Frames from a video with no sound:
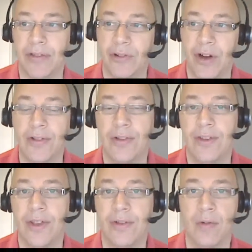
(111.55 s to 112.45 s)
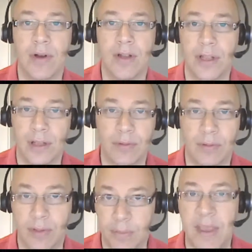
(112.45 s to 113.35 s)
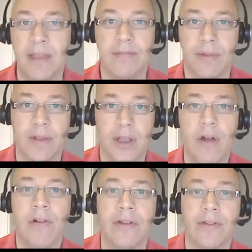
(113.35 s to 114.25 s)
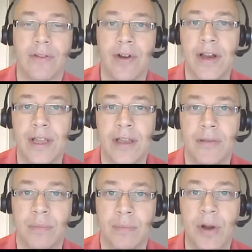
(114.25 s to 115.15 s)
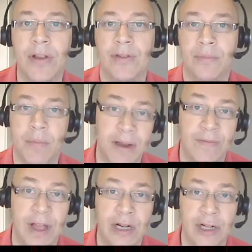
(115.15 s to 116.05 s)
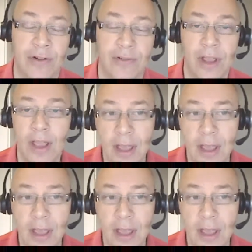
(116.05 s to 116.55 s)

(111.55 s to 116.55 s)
Stratasys are one of the big current 3D print manufacturers.